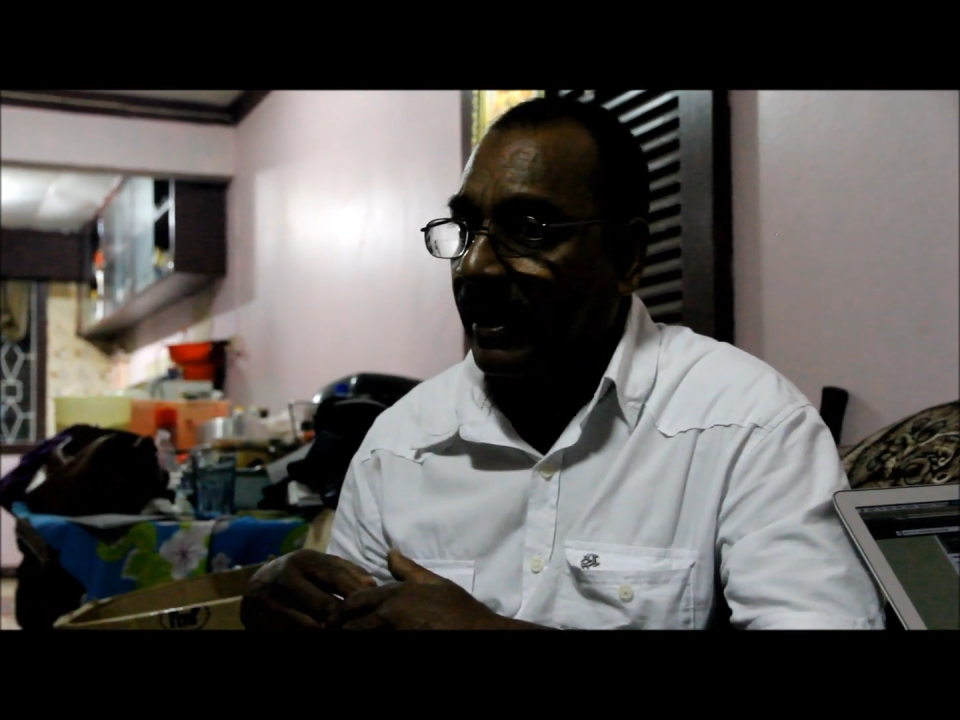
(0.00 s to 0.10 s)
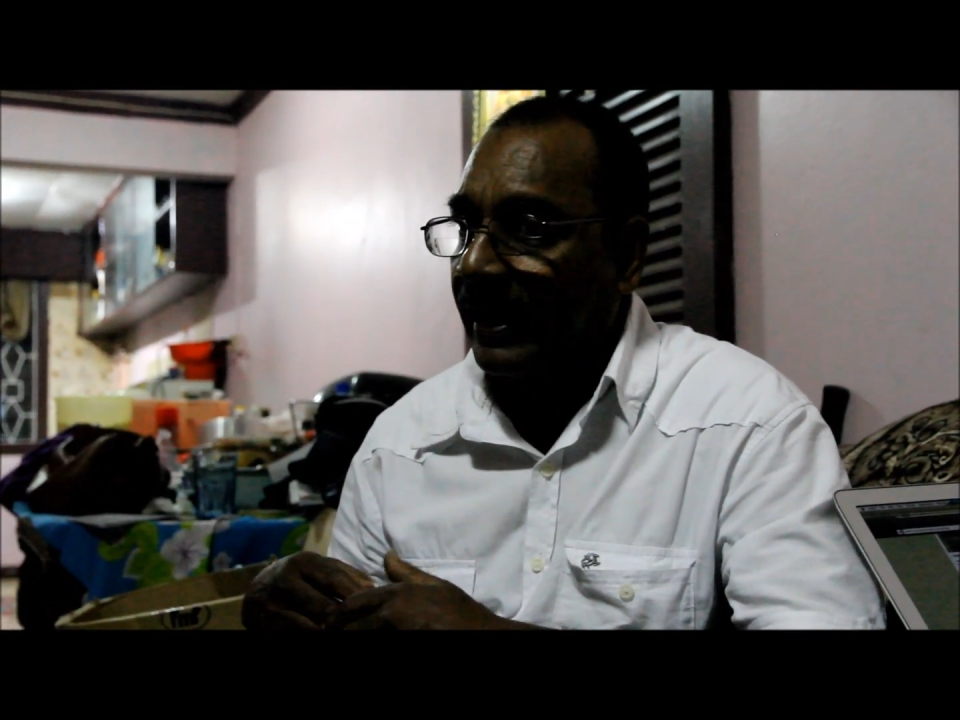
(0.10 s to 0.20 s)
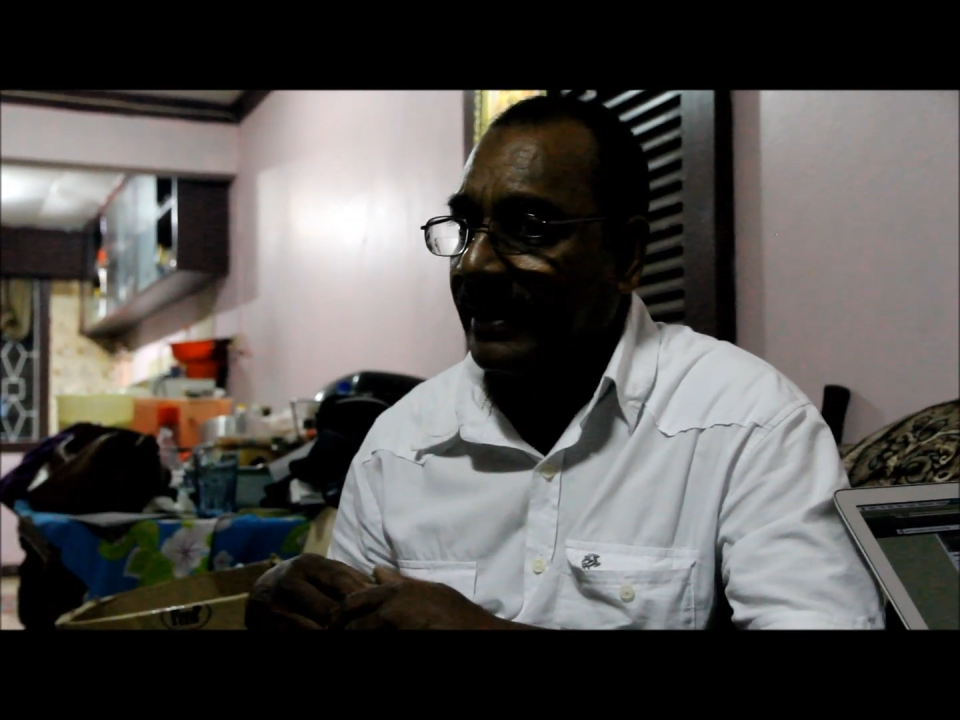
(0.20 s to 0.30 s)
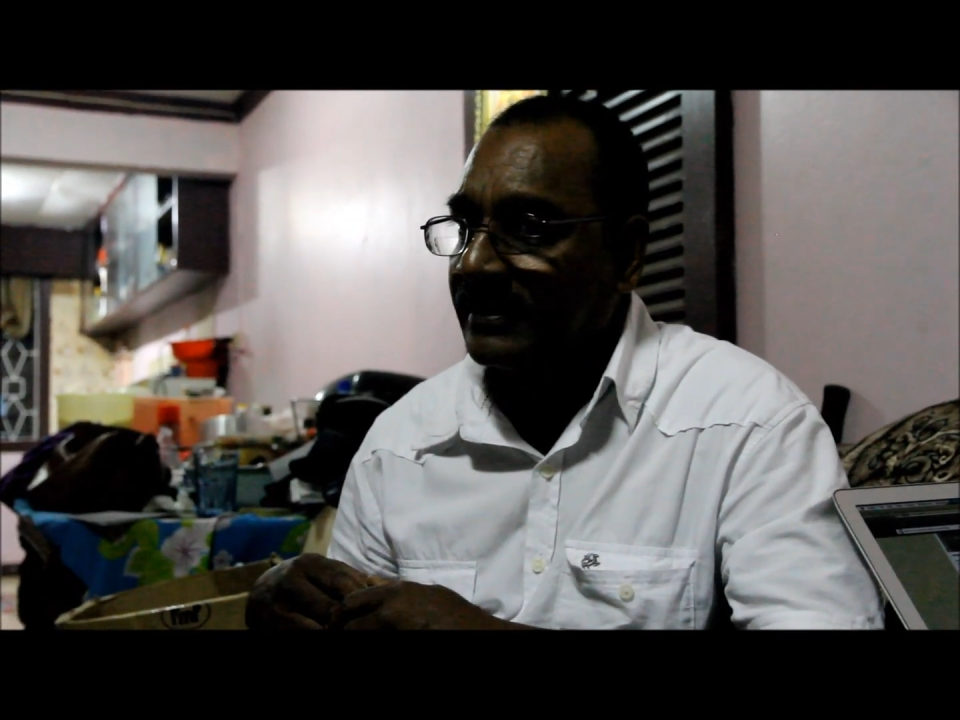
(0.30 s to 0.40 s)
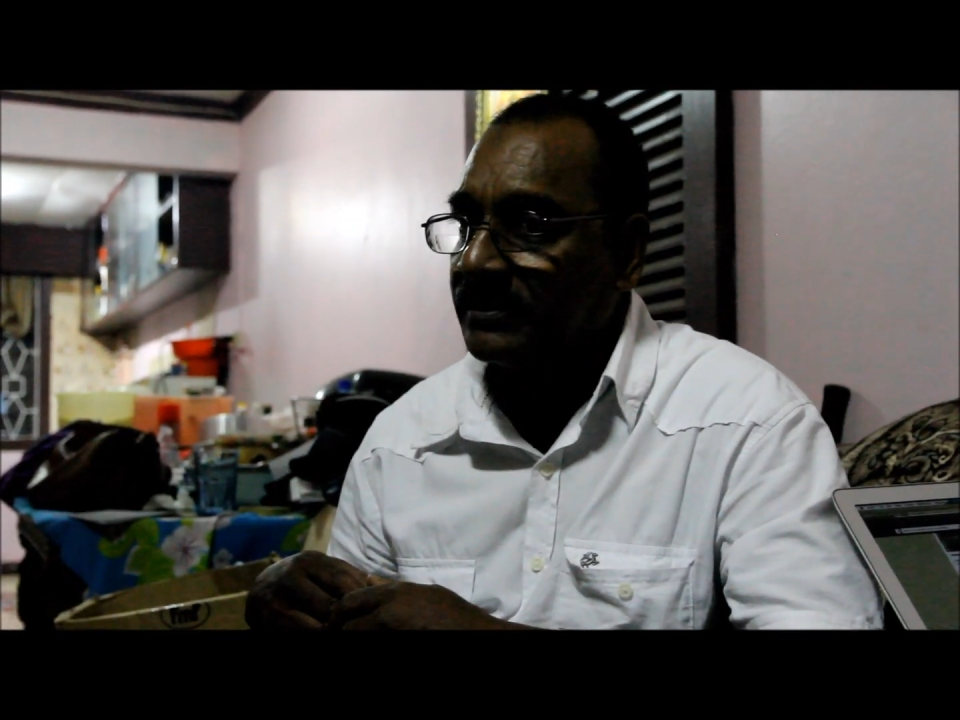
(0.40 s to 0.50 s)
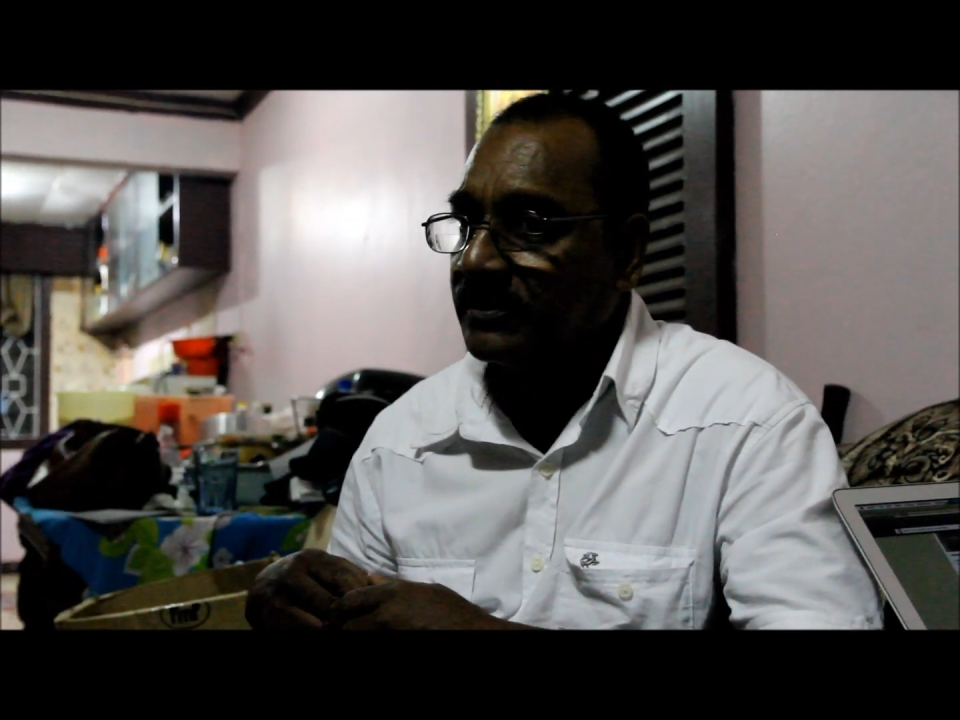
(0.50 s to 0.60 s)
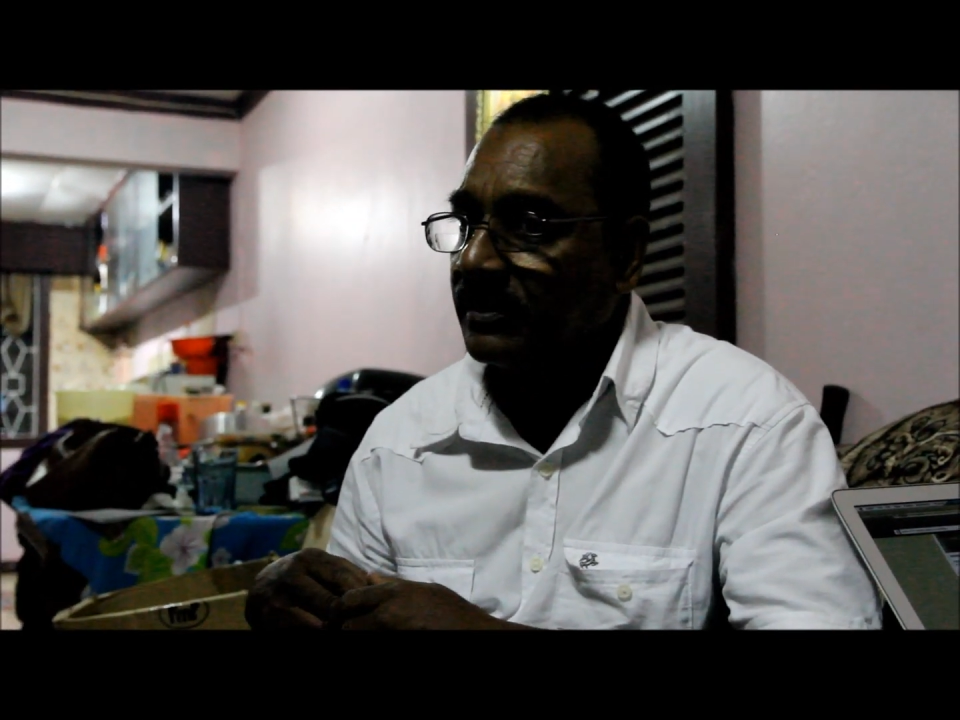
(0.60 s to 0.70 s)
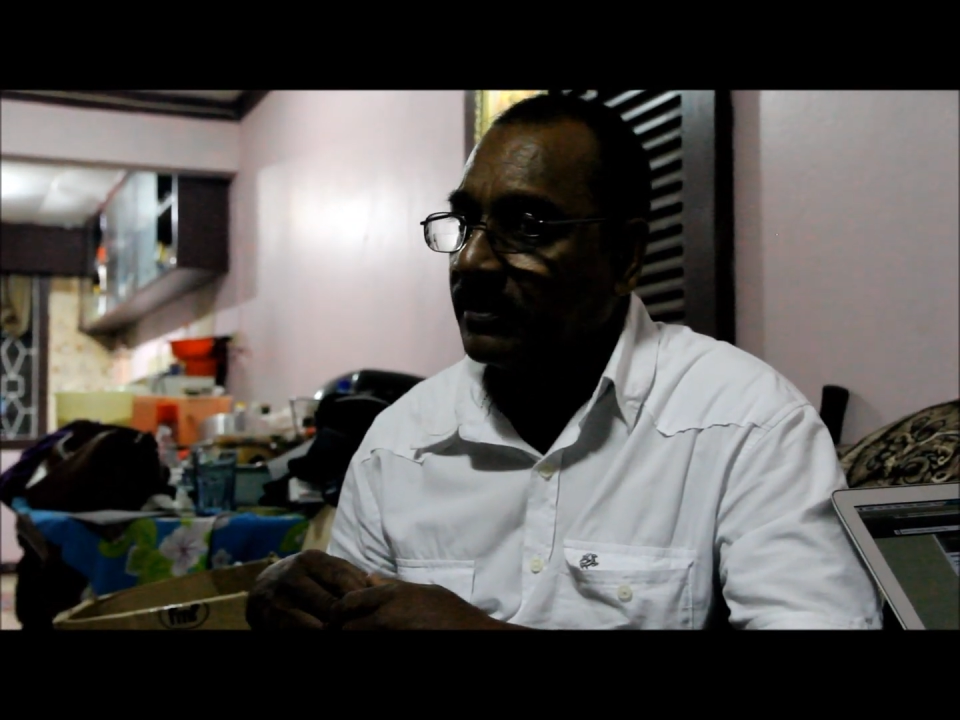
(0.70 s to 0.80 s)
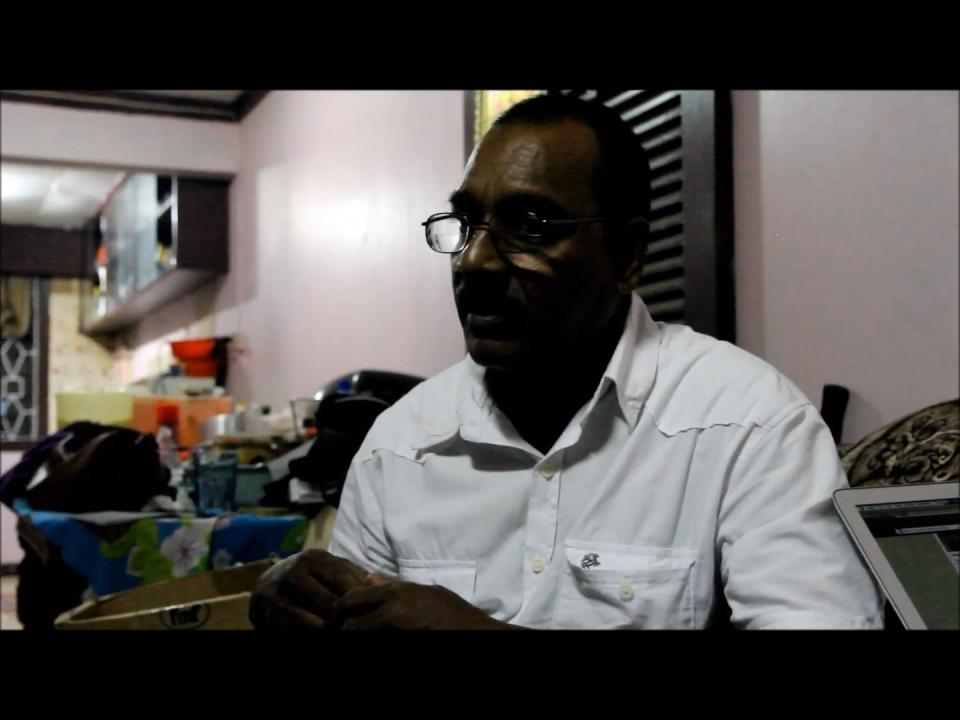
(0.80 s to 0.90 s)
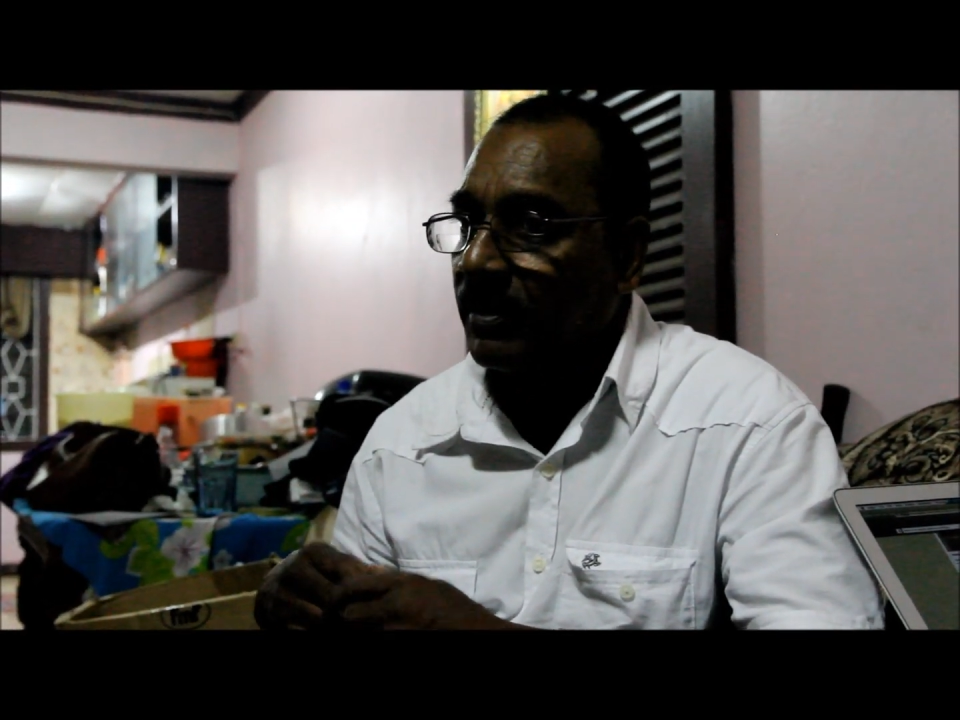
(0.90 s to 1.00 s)
and
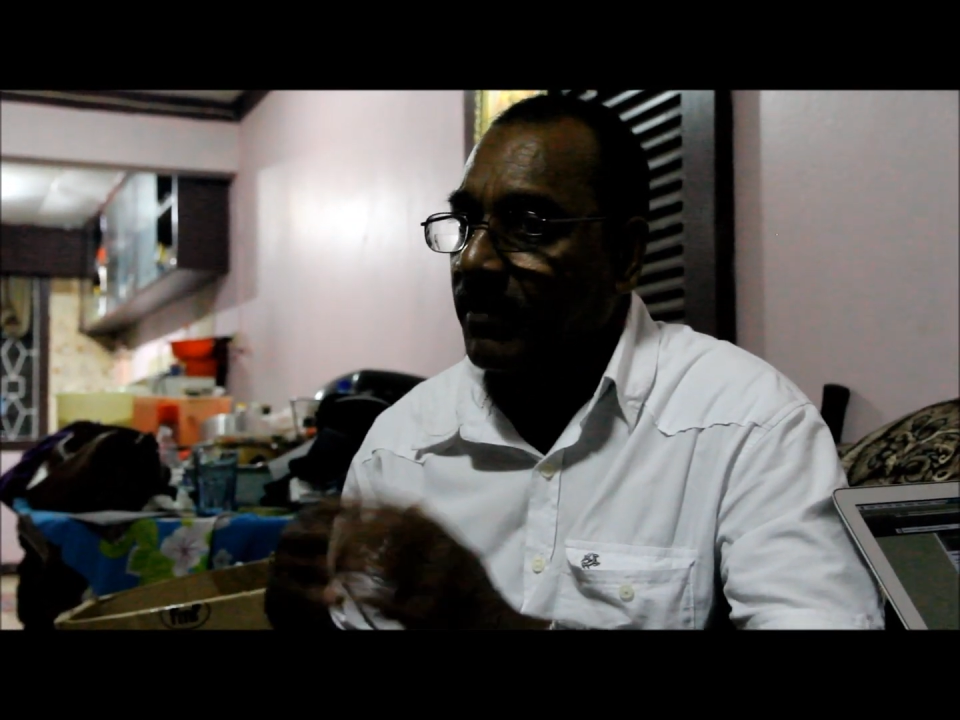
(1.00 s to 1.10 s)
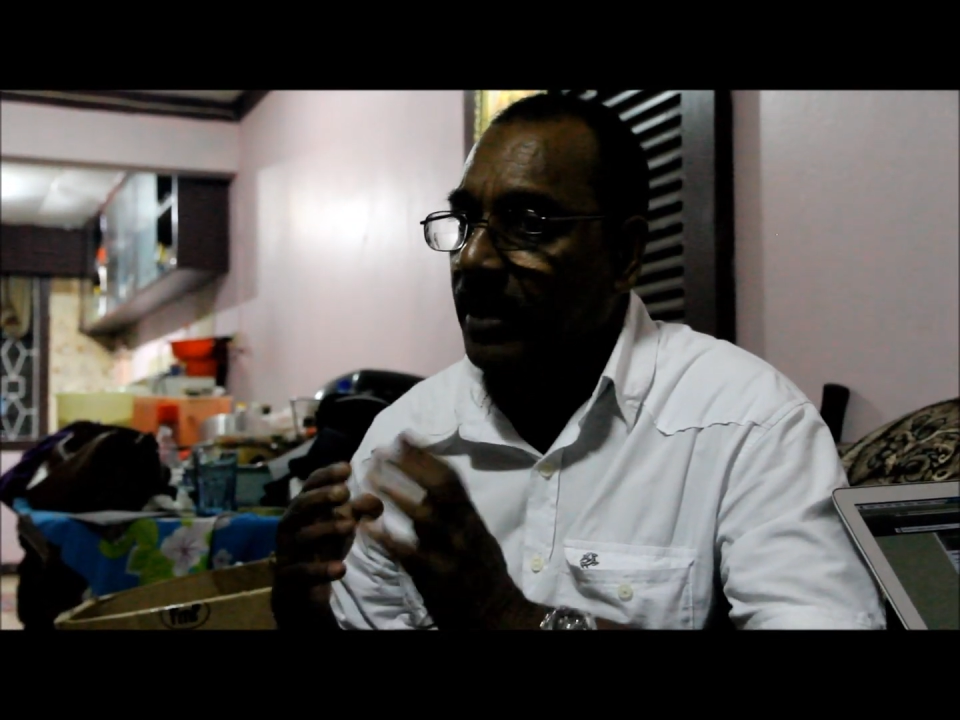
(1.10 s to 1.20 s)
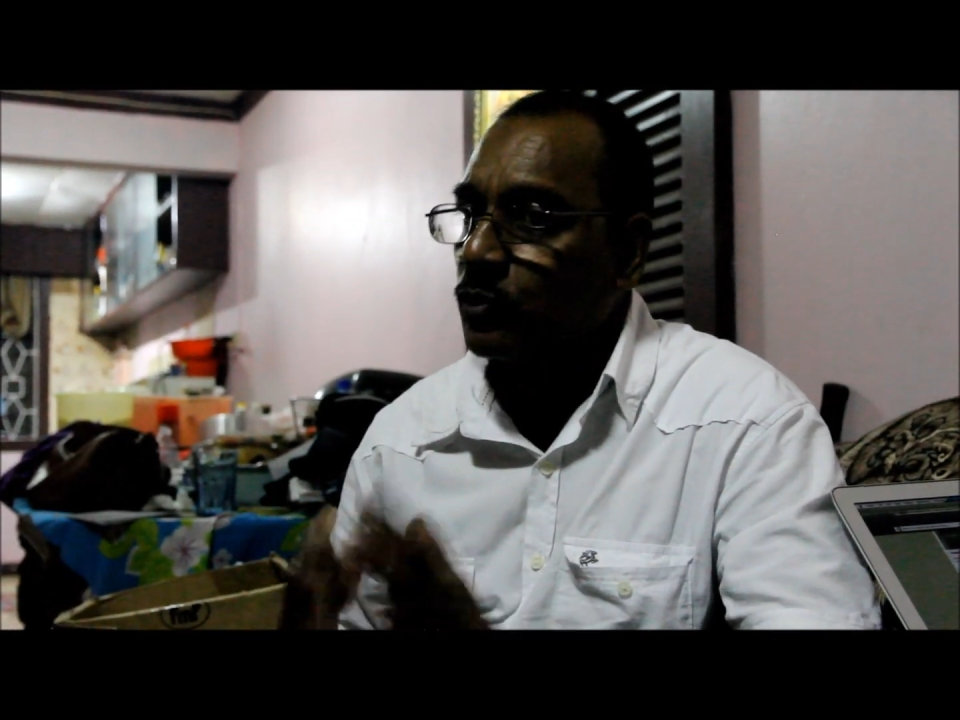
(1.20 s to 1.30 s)
my